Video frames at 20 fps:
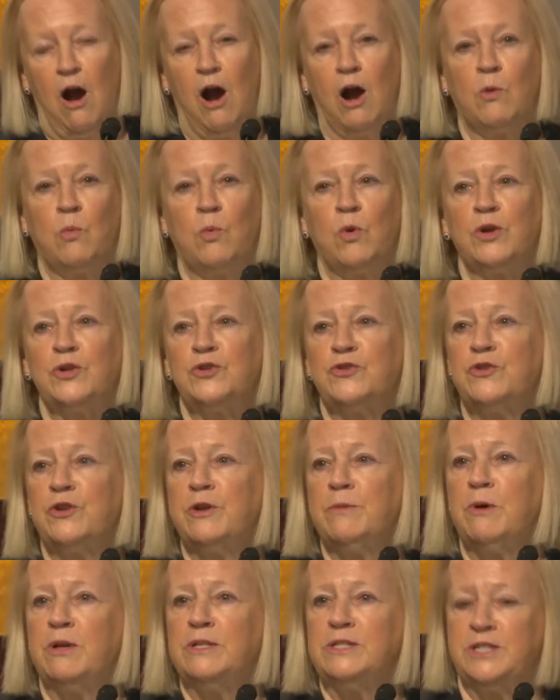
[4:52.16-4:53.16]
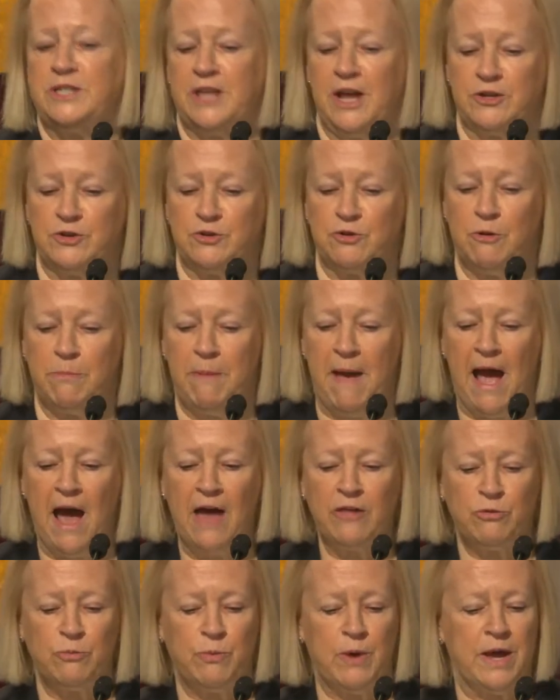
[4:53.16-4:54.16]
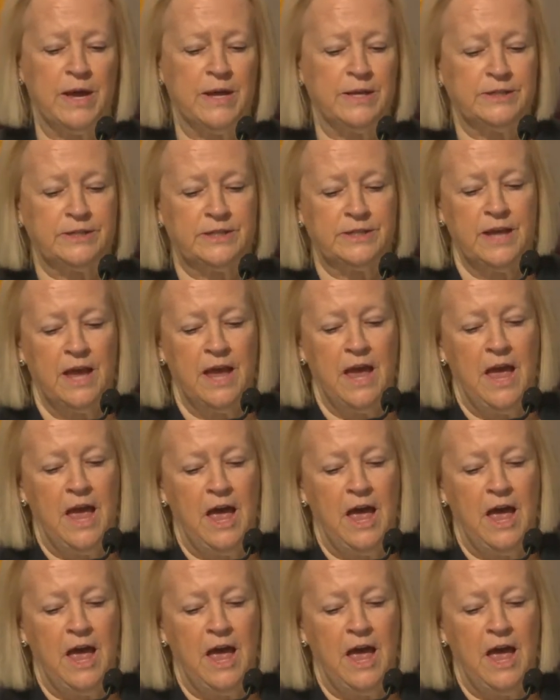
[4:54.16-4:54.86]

Our workstream on sectoral pathways